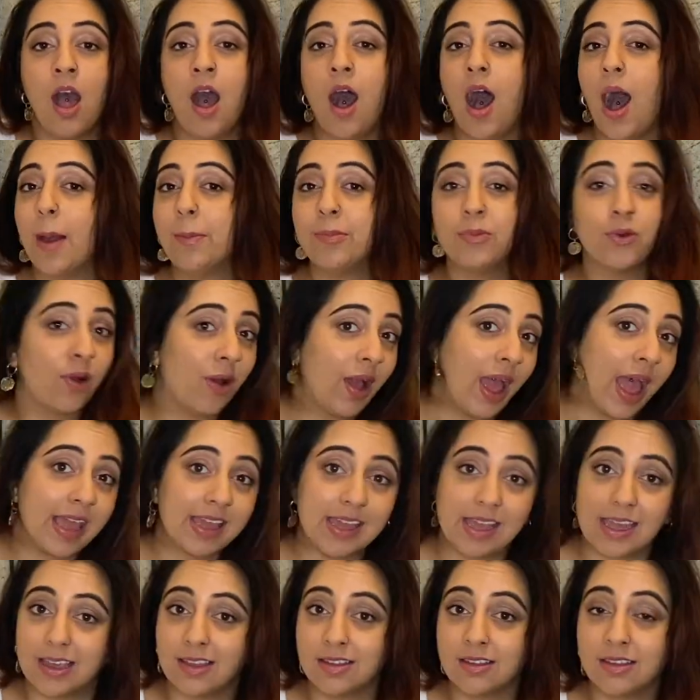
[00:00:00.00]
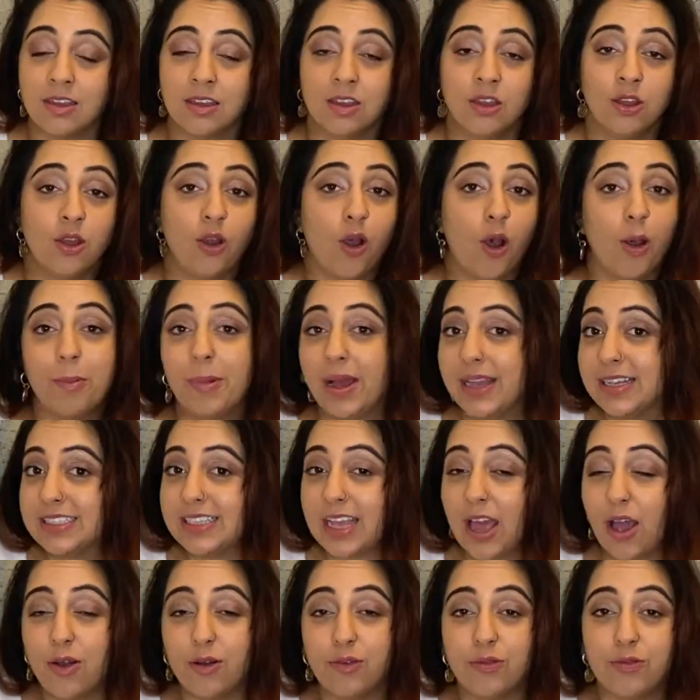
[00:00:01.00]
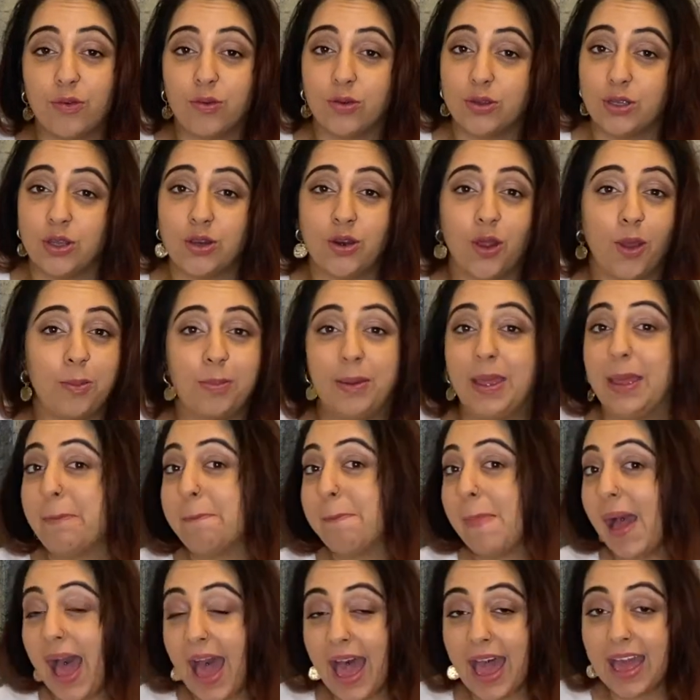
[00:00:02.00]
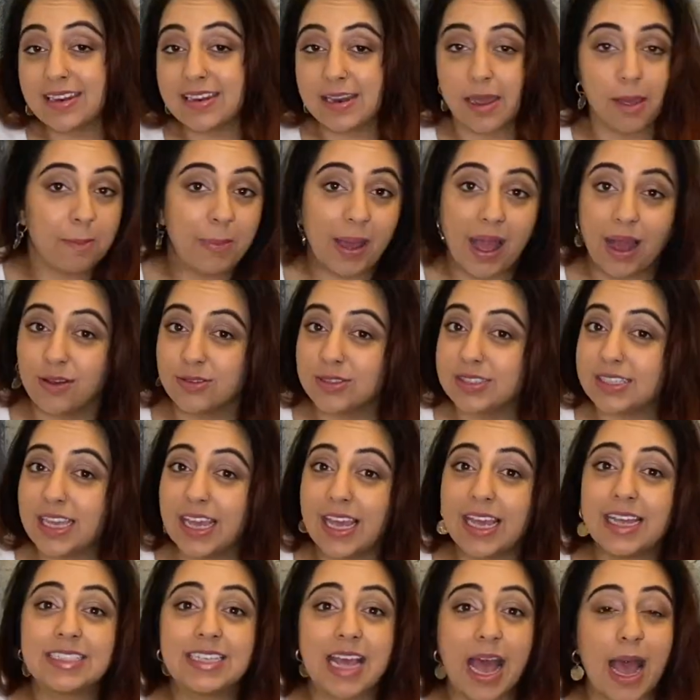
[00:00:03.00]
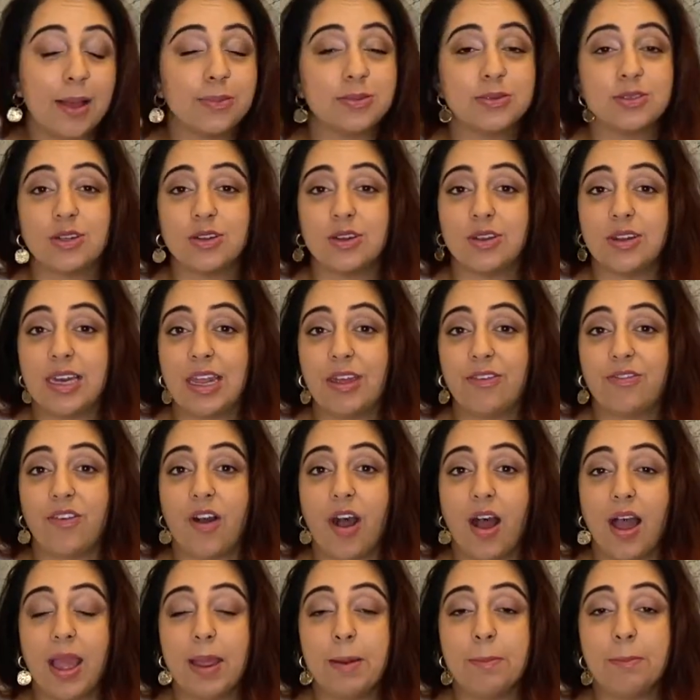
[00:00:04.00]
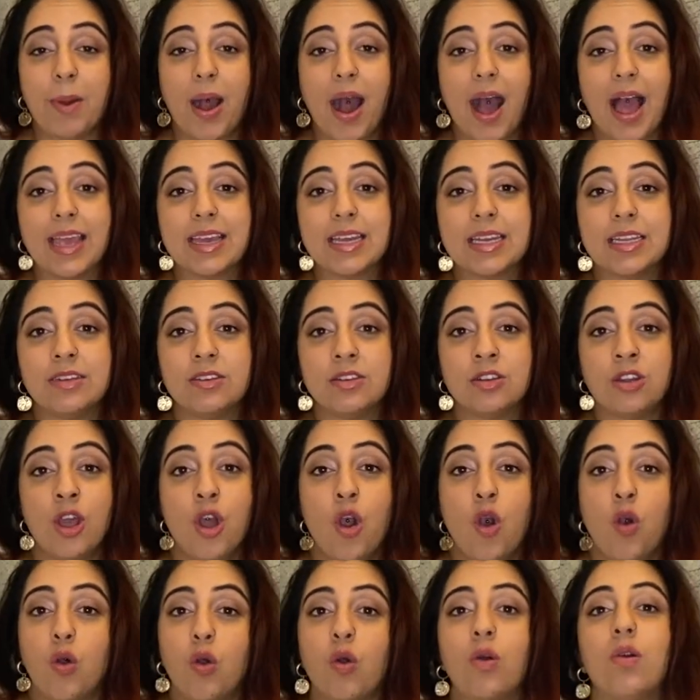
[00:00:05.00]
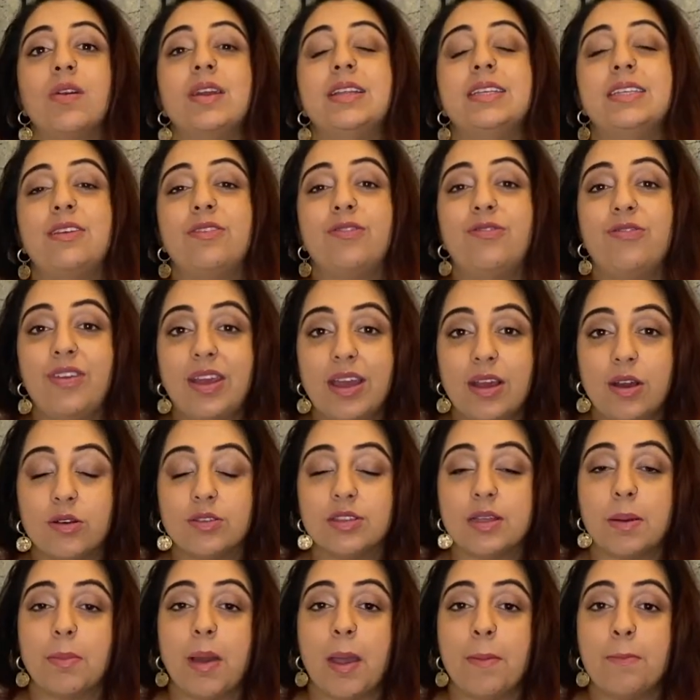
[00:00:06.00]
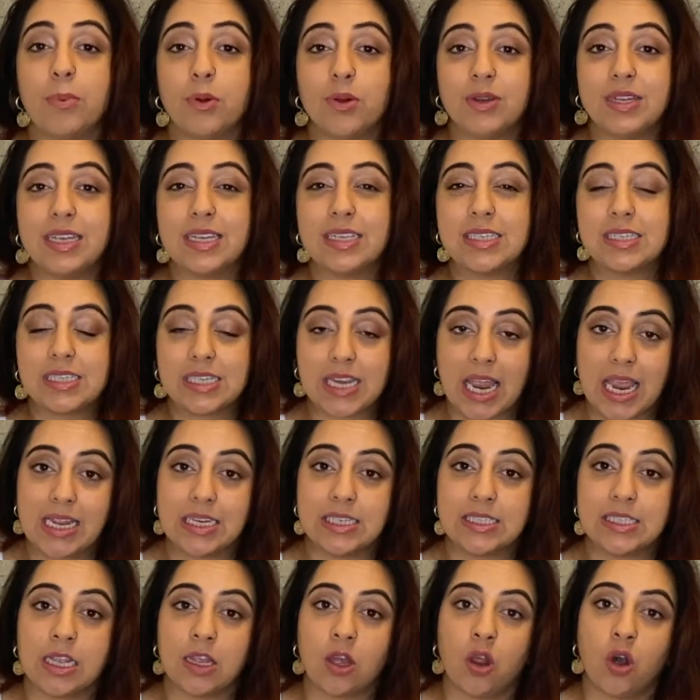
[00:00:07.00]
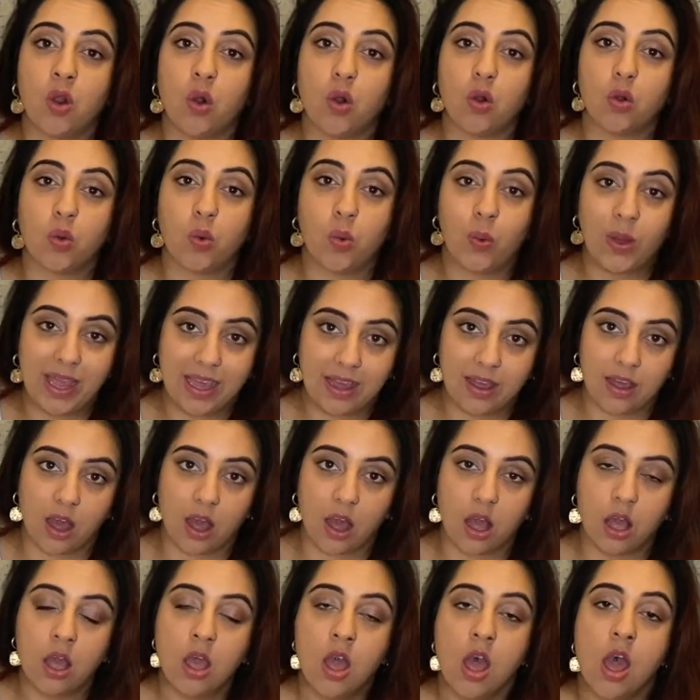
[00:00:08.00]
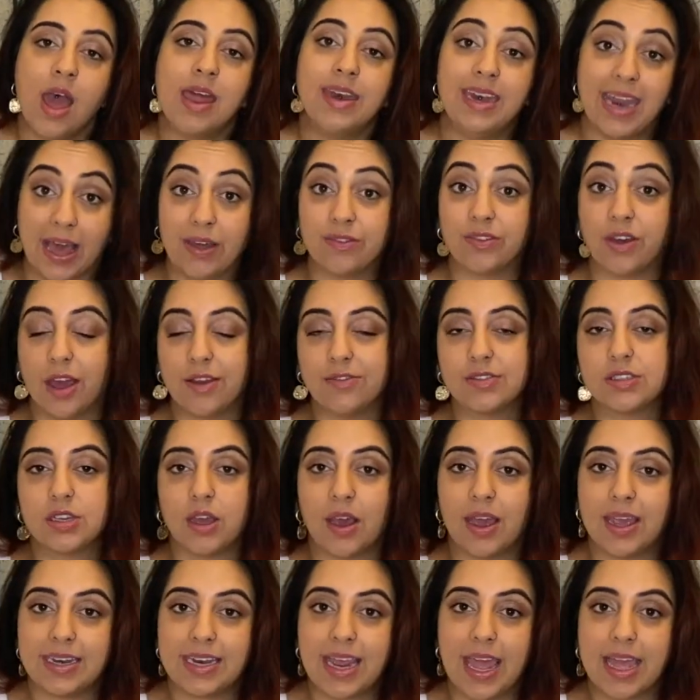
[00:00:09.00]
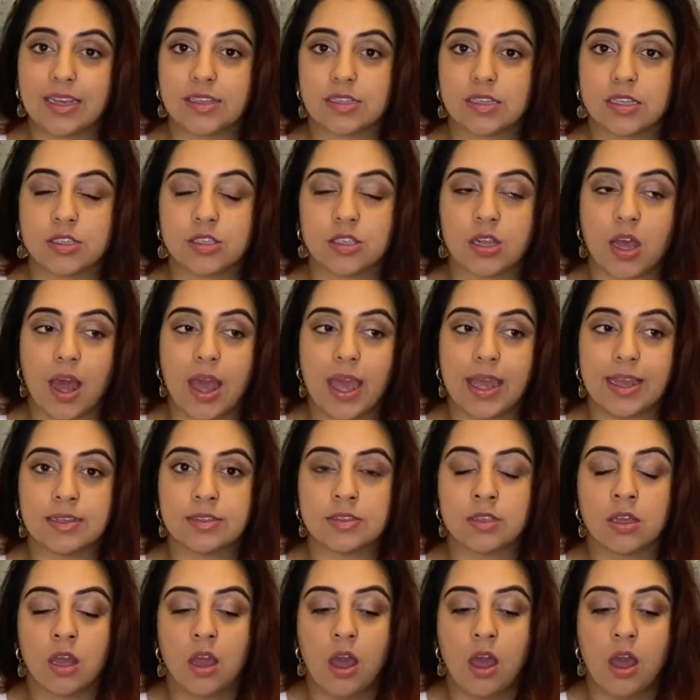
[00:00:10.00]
I'm not hating on myself or, you know, being mad about it. It's absolutely fine, but I can already feel that my body is changing a lot quicker now that I've started exercise,